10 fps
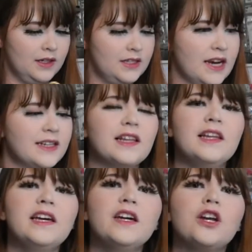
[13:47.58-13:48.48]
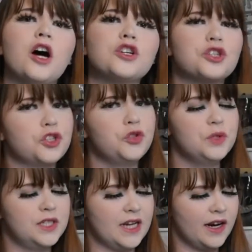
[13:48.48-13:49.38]
Technically not
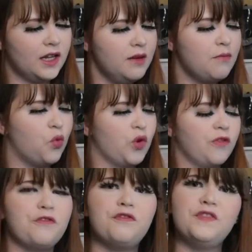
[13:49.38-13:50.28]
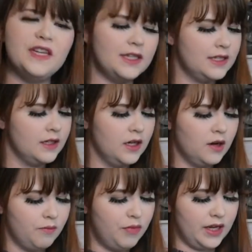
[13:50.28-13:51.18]
shoes, technically more feet,
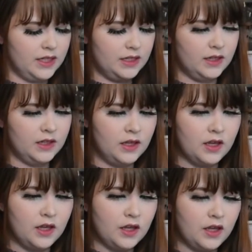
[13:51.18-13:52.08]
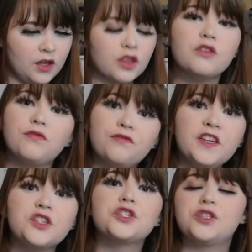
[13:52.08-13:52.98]
but the
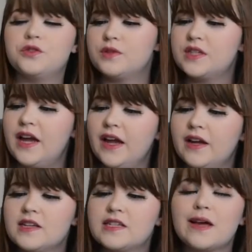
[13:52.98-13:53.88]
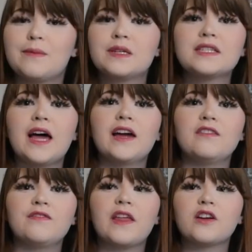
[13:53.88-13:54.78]
feet shoes, and some side
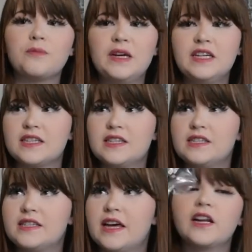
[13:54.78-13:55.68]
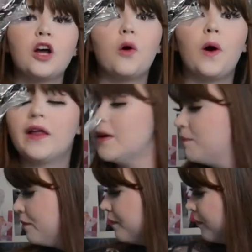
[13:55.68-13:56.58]
feather pieces that go on
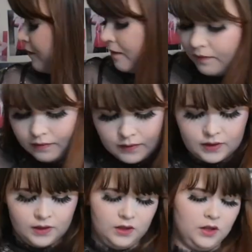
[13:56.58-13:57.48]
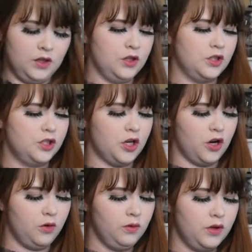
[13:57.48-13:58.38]
them.
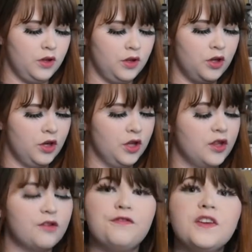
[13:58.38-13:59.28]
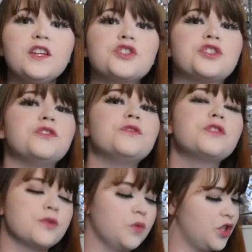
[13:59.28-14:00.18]
So, the feet
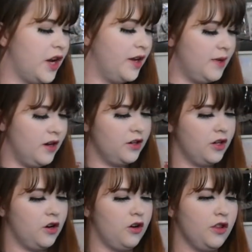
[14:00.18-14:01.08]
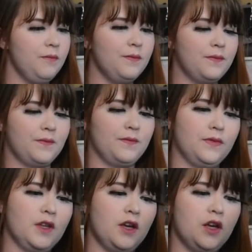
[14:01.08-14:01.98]
shoes, which I am now going to call them,
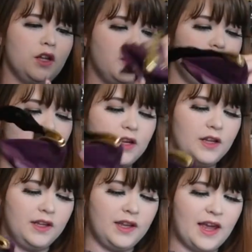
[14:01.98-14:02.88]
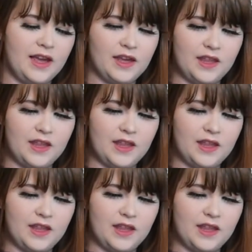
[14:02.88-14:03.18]
look like